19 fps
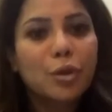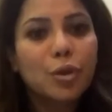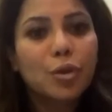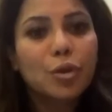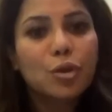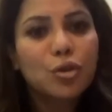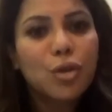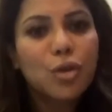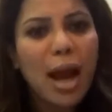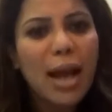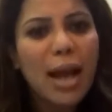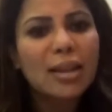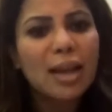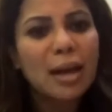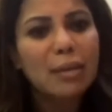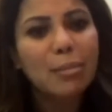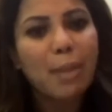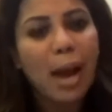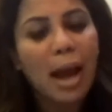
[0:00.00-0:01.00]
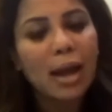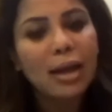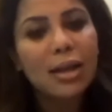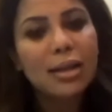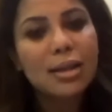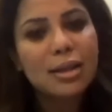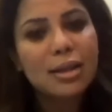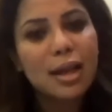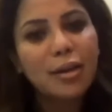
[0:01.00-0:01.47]
strike that
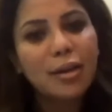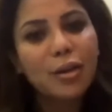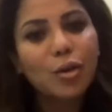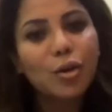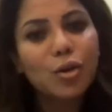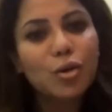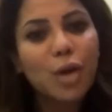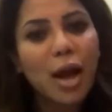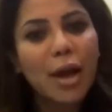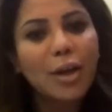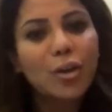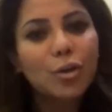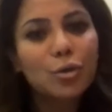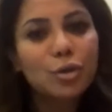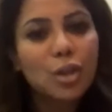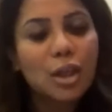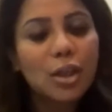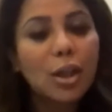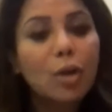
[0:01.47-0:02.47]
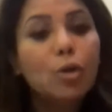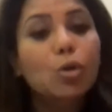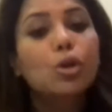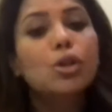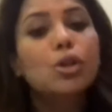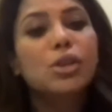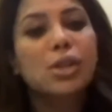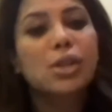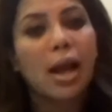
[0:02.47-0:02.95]
balance and, trying to see the
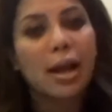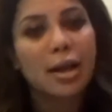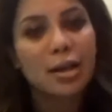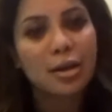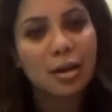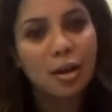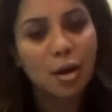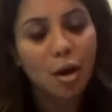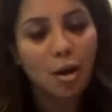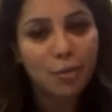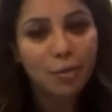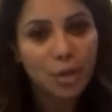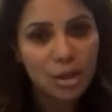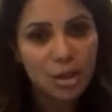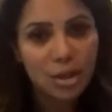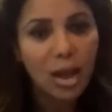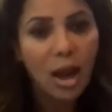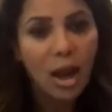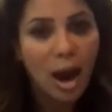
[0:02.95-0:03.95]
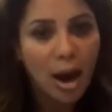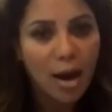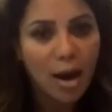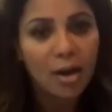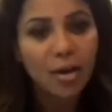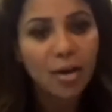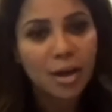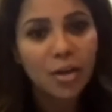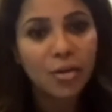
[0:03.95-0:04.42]
good side of this
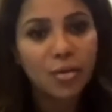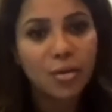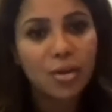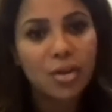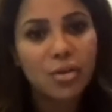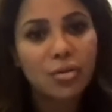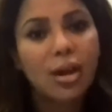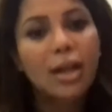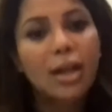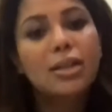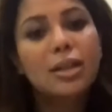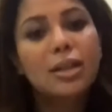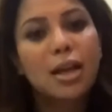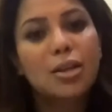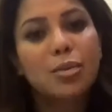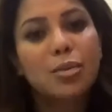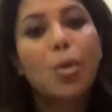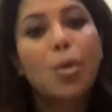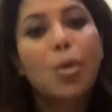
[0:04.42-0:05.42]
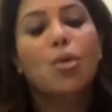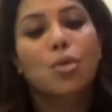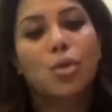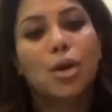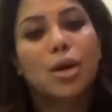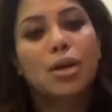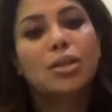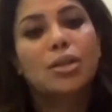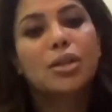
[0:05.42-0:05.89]
higher interest rates as
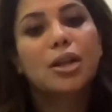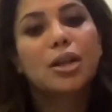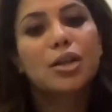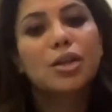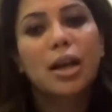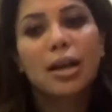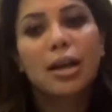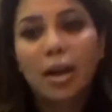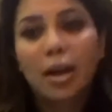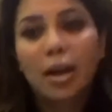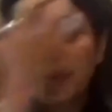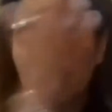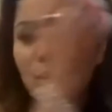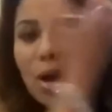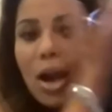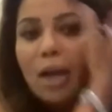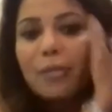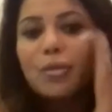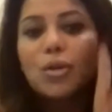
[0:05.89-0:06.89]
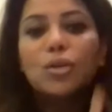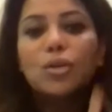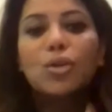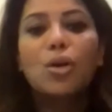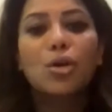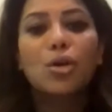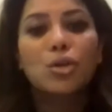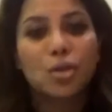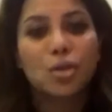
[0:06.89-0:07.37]
borrowers. So I'd love to have your
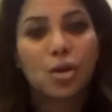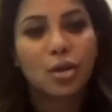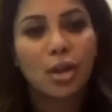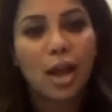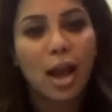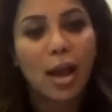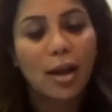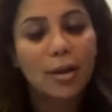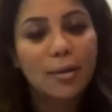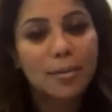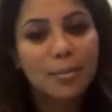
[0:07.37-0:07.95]
thoughts on that.